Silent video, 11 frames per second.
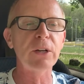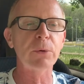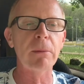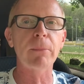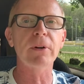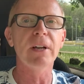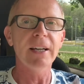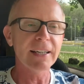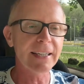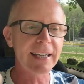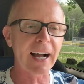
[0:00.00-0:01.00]
Remember,
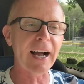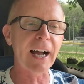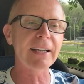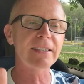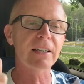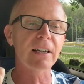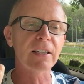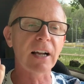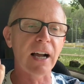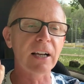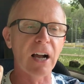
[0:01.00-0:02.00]
God's
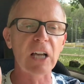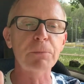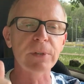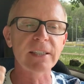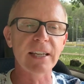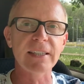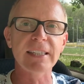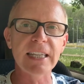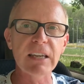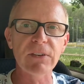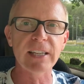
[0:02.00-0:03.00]
gospel extends
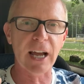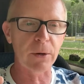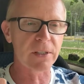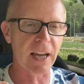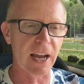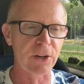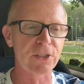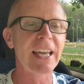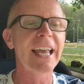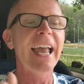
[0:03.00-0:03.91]
even to outsiders,